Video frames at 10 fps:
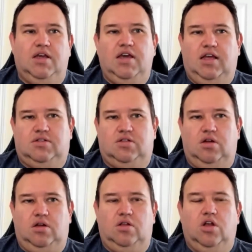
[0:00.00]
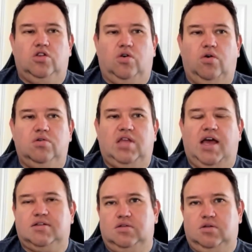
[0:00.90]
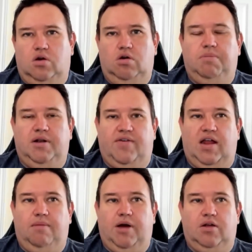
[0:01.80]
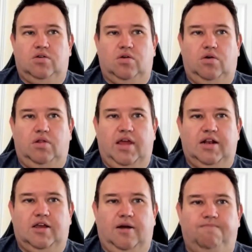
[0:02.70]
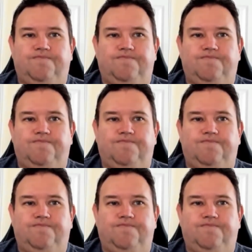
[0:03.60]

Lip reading: It's the total taxes owed but divided by your total income.